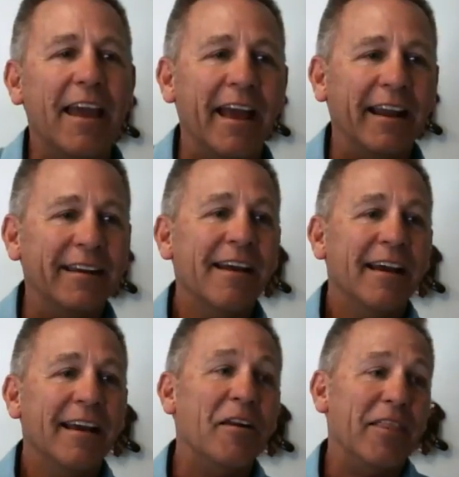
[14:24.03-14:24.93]
And,
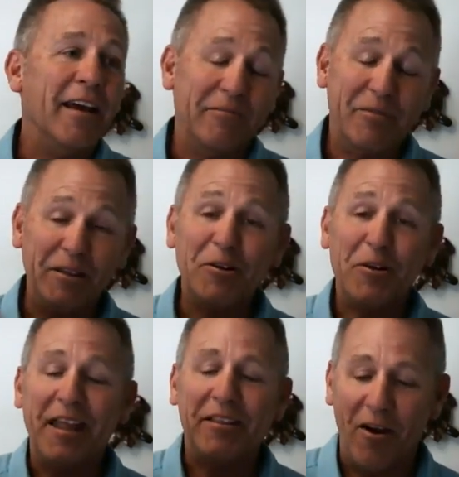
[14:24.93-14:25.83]
we learned
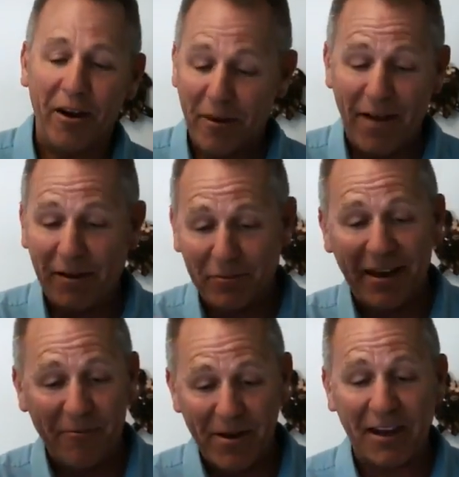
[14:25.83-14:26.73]
that the hard way. In fact,
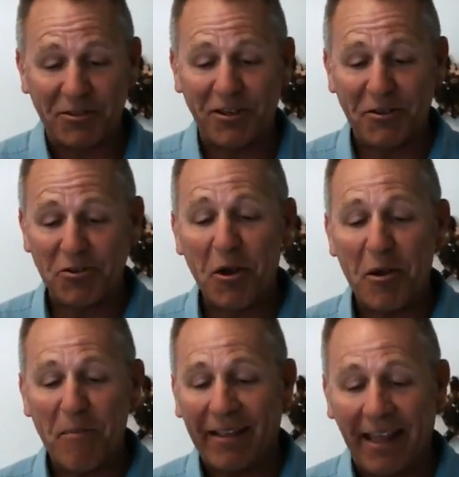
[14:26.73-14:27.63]
we actually joke
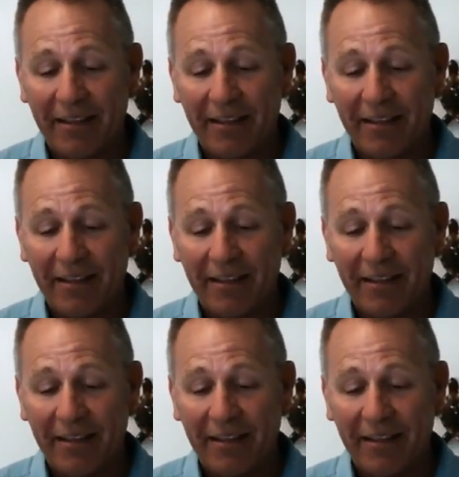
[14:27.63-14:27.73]
about that.